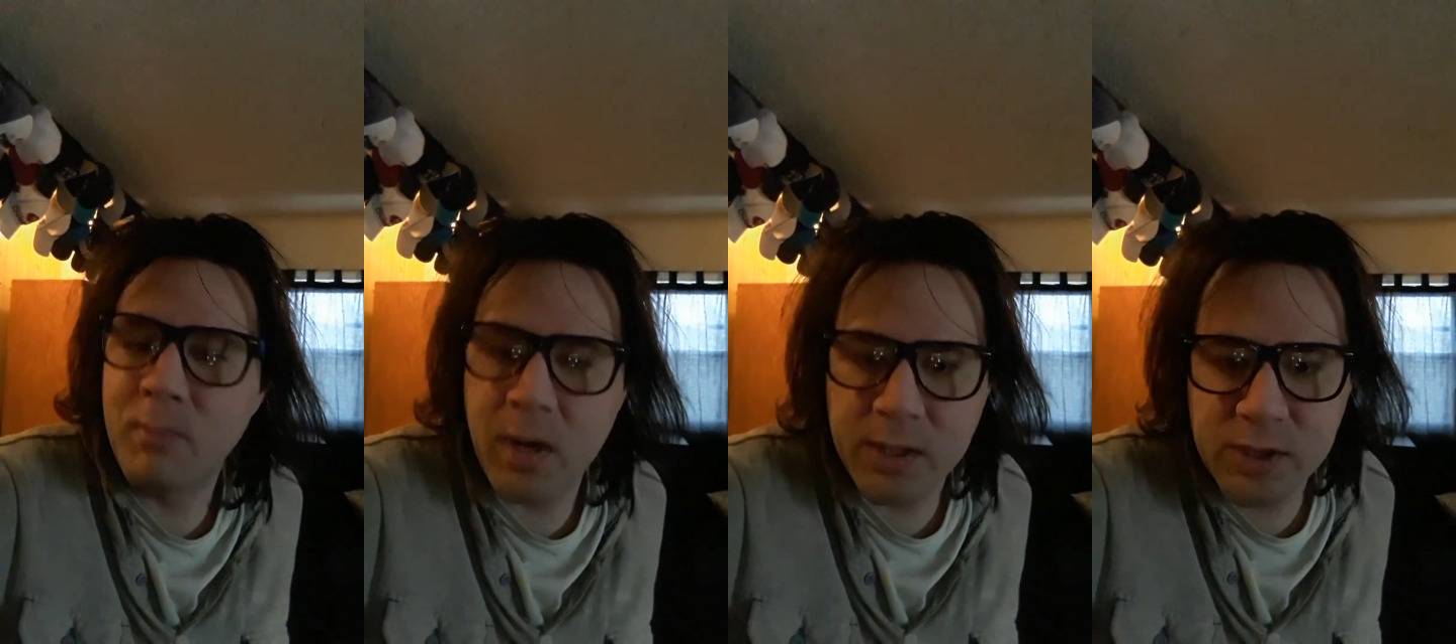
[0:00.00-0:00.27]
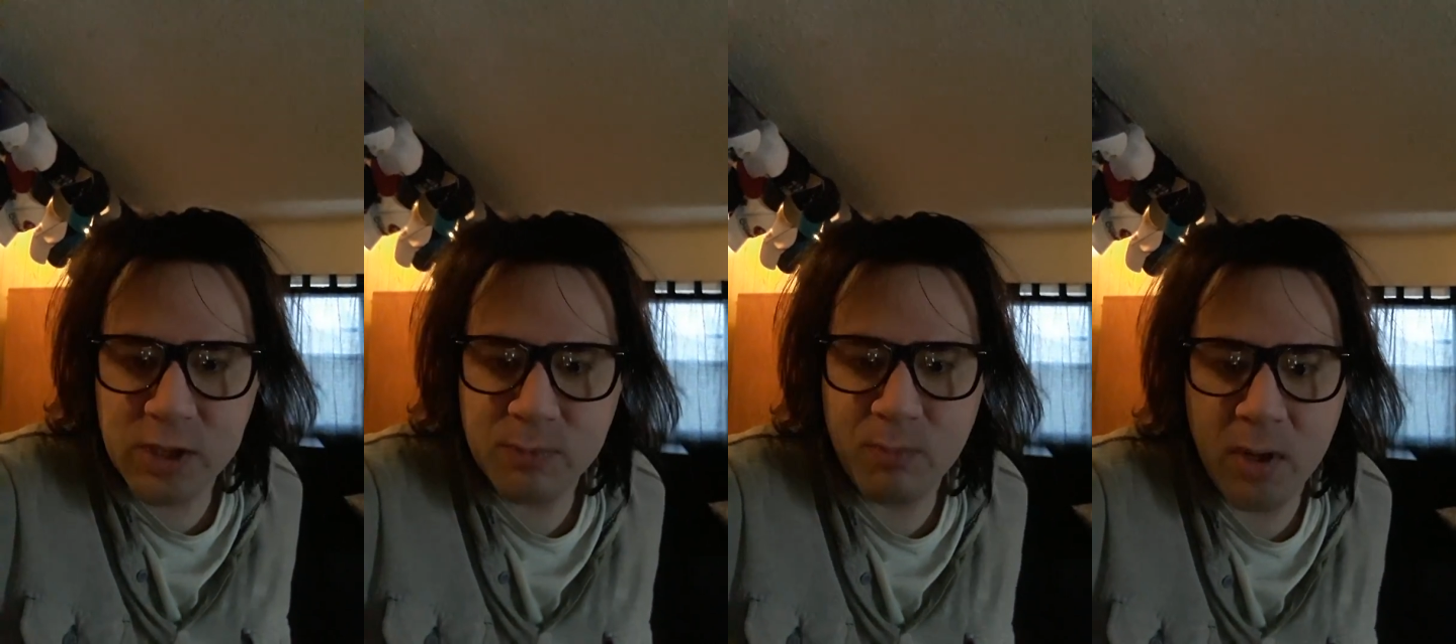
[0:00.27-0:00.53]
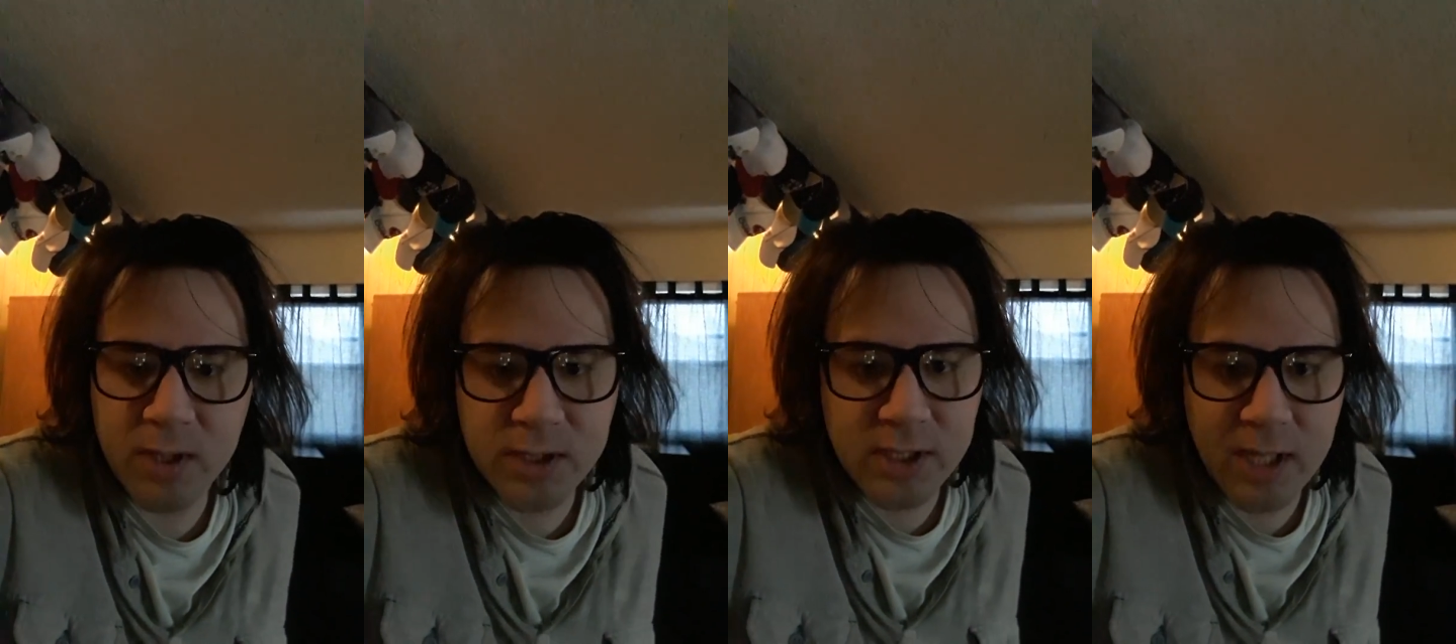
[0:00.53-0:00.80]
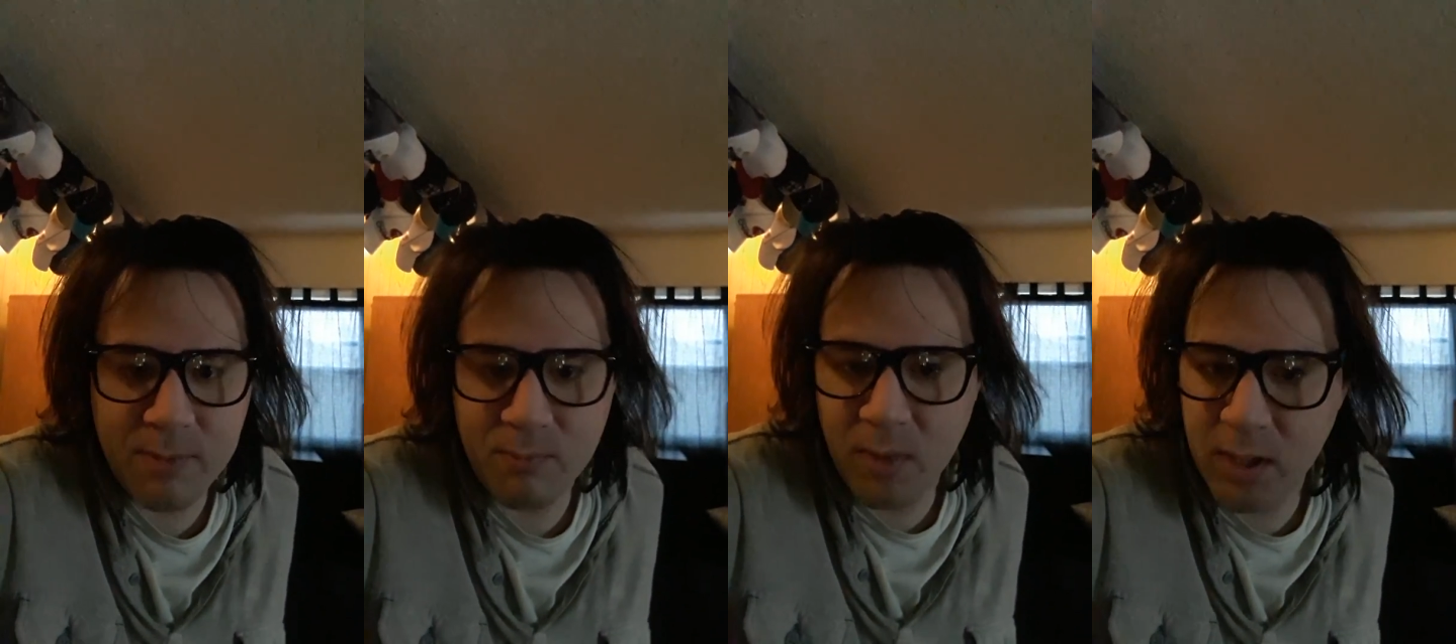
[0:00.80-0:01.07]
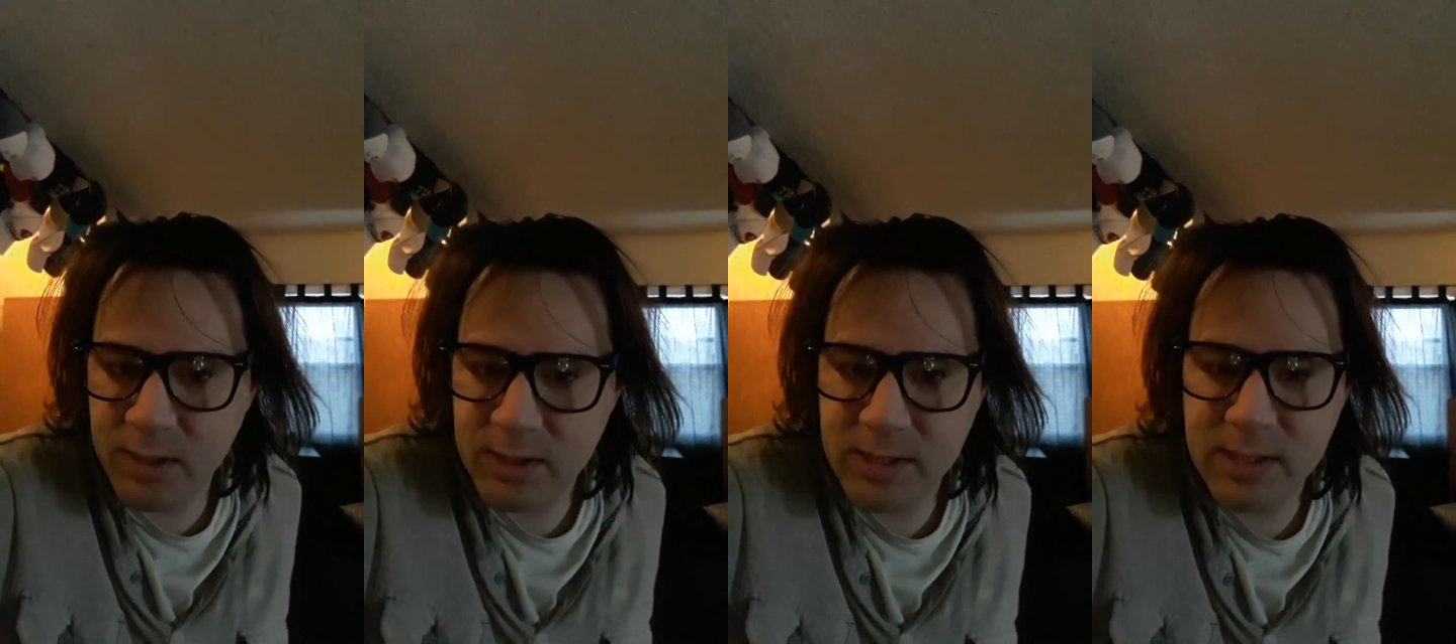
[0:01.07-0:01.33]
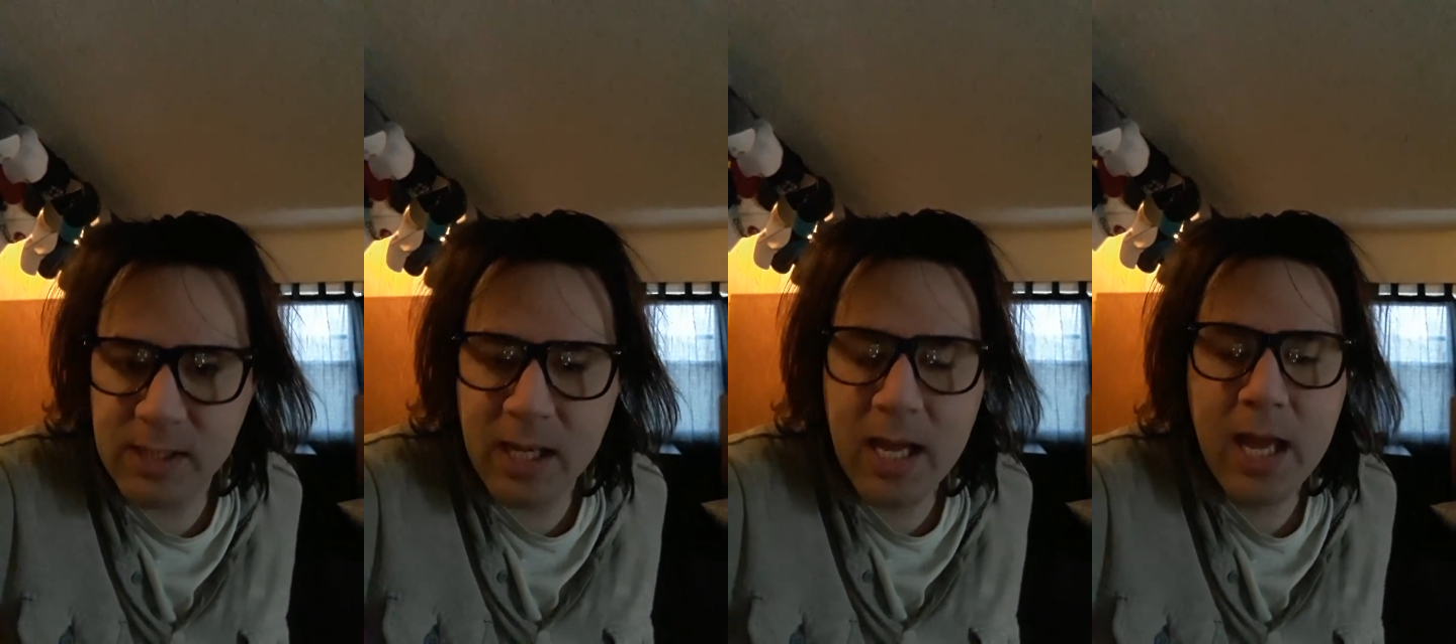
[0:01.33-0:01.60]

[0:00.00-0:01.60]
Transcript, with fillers: months, months and months.